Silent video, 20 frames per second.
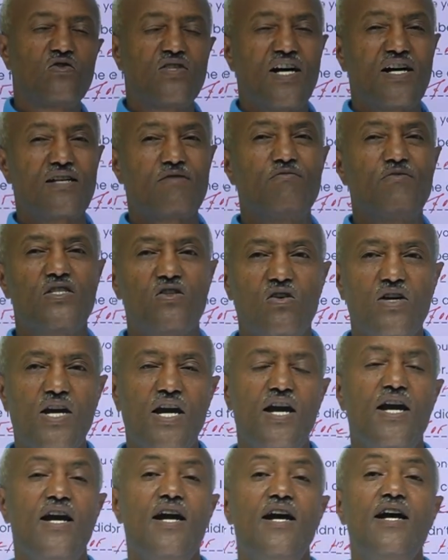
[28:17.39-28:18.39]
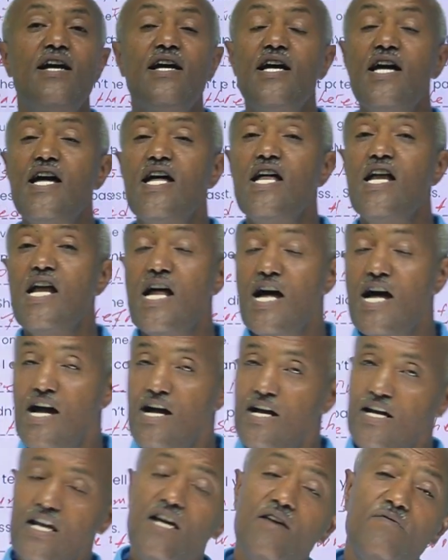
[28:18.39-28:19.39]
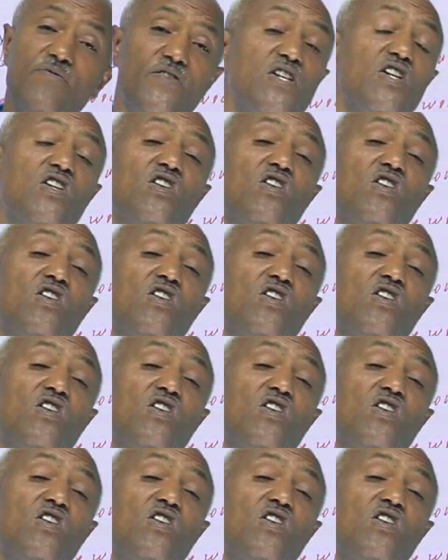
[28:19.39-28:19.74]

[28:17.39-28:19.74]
That means, okay, if you